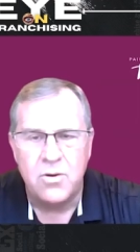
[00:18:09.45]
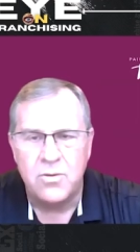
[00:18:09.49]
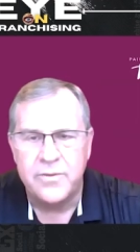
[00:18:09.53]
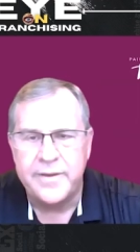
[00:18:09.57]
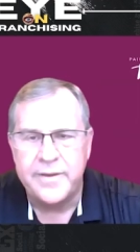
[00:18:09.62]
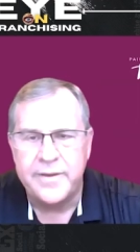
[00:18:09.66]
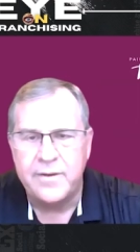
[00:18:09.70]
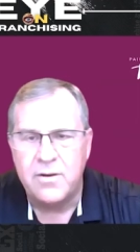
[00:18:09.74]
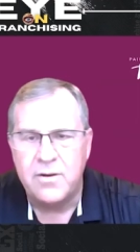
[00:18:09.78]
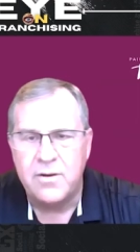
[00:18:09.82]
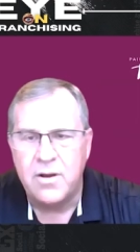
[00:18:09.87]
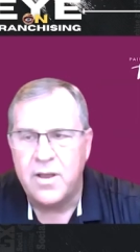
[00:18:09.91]

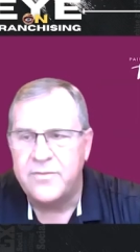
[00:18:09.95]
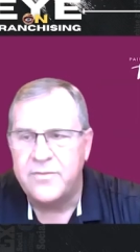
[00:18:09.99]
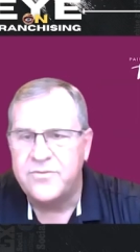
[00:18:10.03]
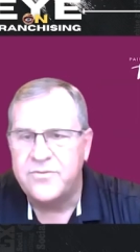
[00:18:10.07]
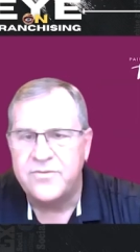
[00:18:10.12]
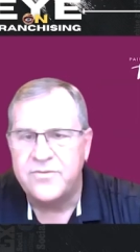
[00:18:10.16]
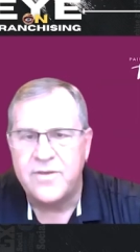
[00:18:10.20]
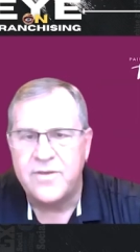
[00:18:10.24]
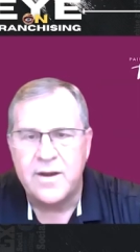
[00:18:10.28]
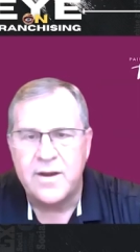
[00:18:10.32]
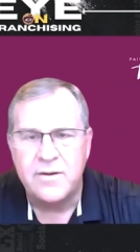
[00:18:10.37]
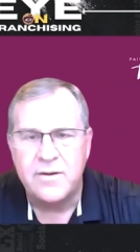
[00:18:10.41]
earlier on
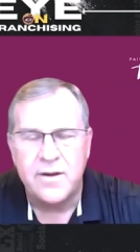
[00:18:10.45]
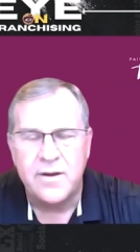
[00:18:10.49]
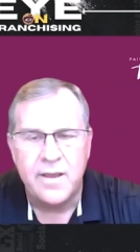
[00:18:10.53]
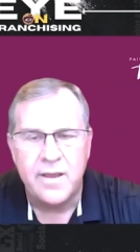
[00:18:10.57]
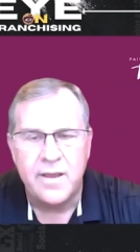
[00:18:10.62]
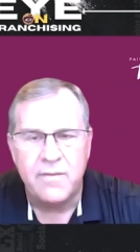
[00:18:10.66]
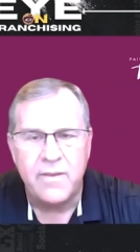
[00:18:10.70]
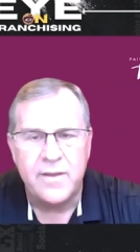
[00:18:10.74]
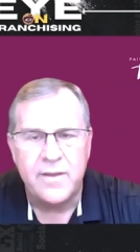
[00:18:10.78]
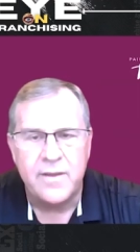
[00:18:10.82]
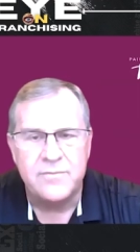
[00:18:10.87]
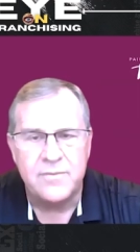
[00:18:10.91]

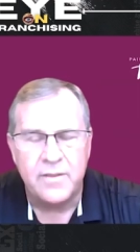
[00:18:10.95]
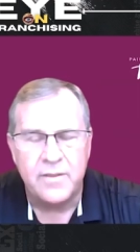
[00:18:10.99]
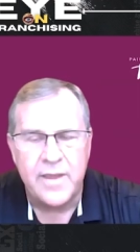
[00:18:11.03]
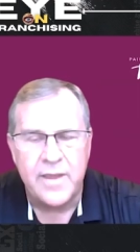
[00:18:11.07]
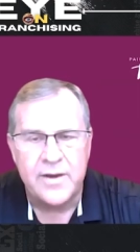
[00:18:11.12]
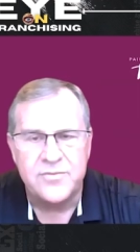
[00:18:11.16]
Saturday, a lot, a